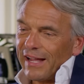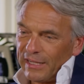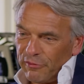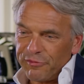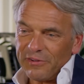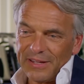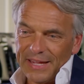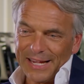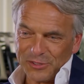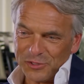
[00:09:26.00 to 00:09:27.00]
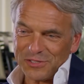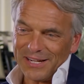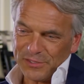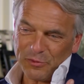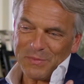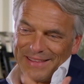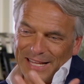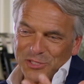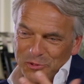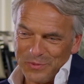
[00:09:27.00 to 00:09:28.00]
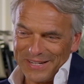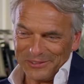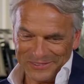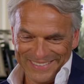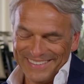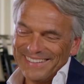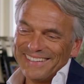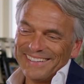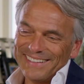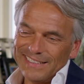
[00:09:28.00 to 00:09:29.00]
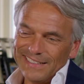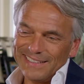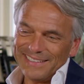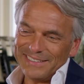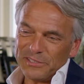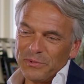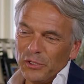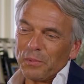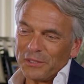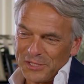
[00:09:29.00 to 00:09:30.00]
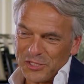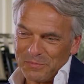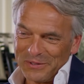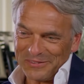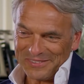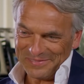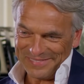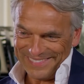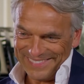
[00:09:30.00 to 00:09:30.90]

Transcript: kind of exercise. For me, that's the real participant.